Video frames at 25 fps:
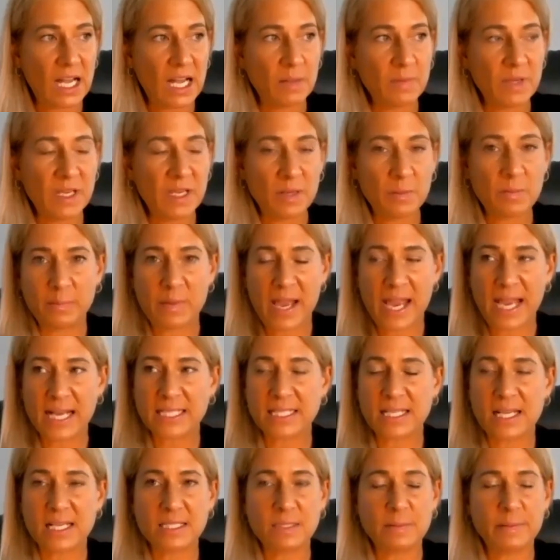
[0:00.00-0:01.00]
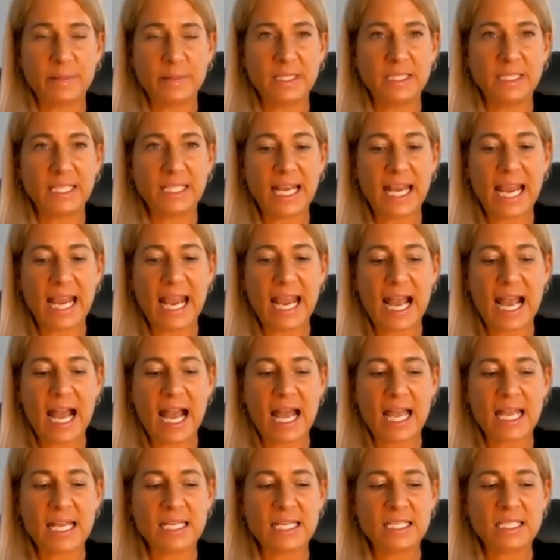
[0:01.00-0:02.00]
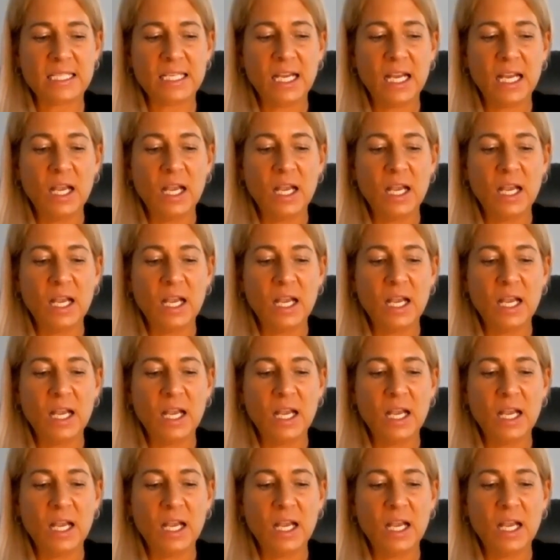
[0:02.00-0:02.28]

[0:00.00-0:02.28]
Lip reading: me and my ex-husband, and